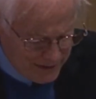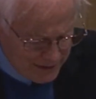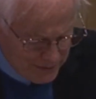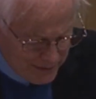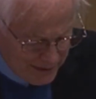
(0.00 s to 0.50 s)

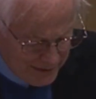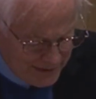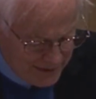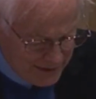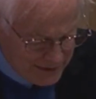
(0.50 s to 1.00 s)
as well
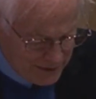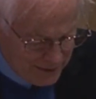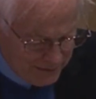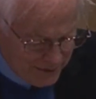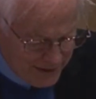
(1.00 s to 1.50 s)
as, as
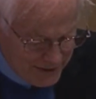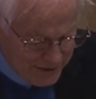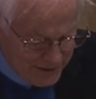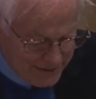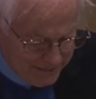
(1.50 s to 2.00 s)

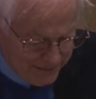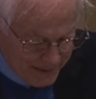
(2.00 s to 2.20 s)
corporations,